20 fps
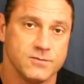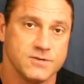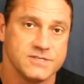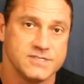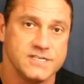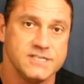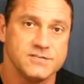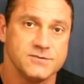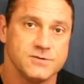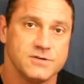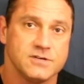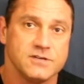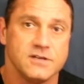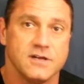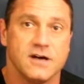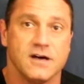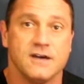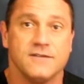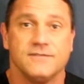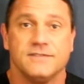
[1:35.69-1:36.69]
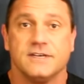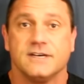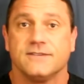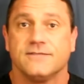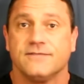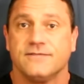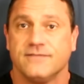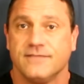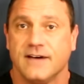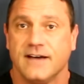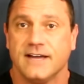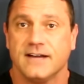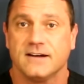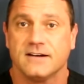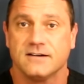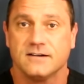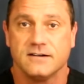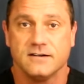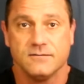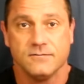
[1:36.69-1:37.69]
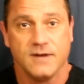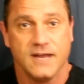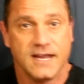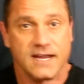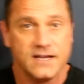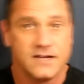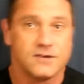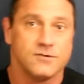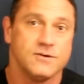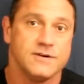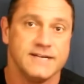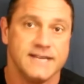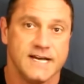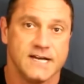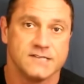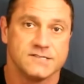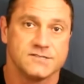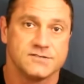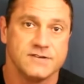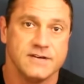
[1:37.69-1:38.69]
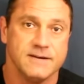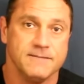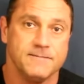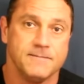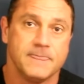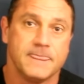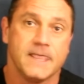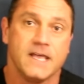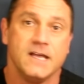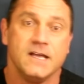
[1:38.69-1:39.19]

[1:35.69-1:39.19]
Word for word: residual of the fire and going downstream.